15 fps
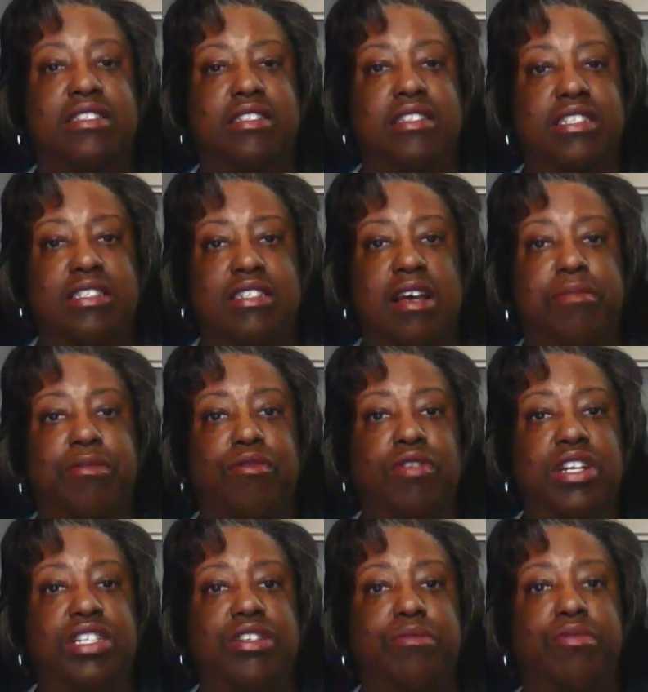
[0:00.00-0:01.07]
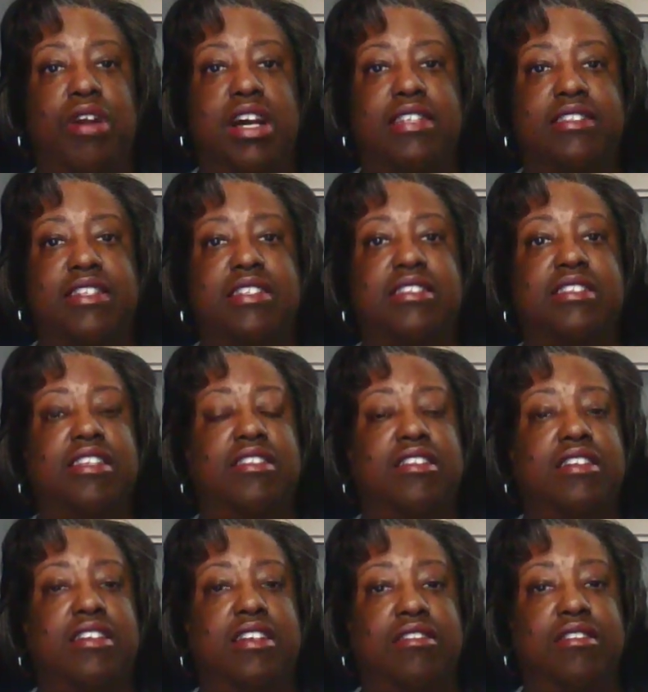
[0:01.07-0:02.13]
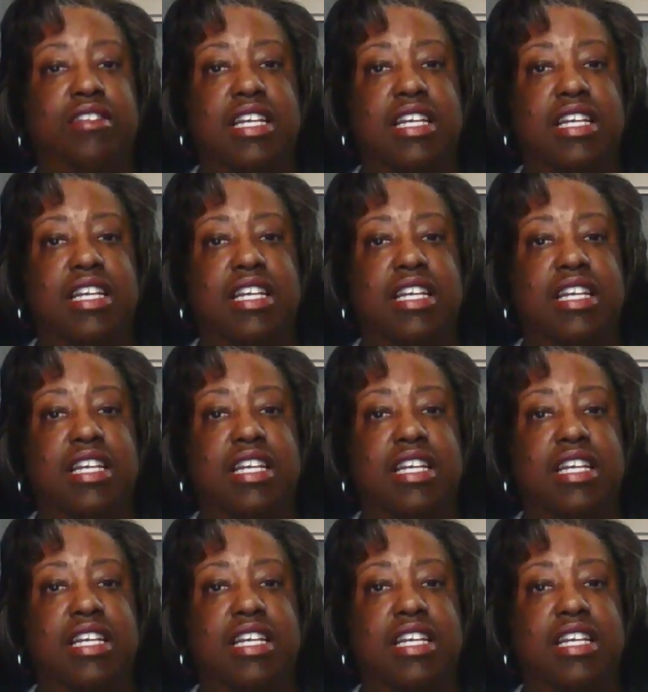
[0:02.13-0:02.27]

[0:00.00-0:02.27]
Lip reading: the separation process and the